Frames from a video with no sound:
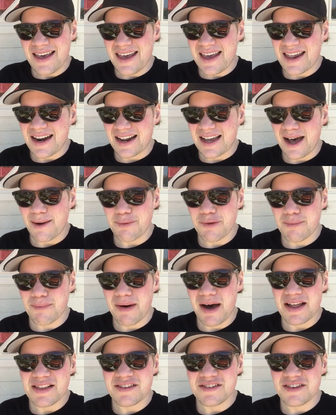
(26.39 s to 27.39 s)
in a couple
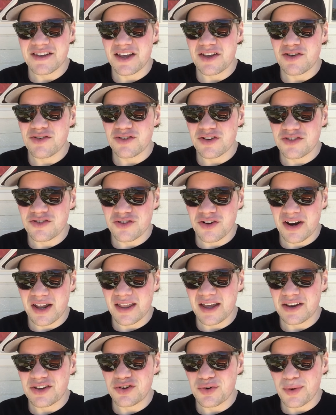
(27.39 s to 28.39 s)
months, they usually start
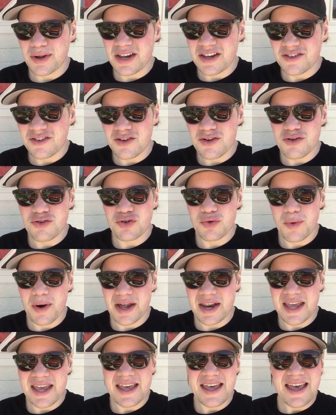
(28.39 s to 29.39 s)
out like $22,
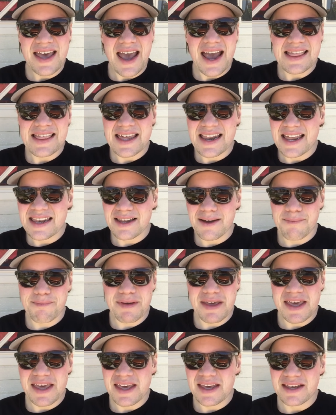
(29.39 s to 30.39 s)
$20, and then end up
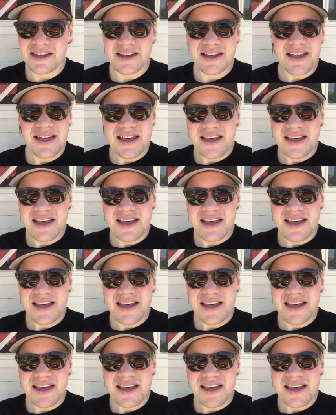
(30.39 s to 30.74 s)
being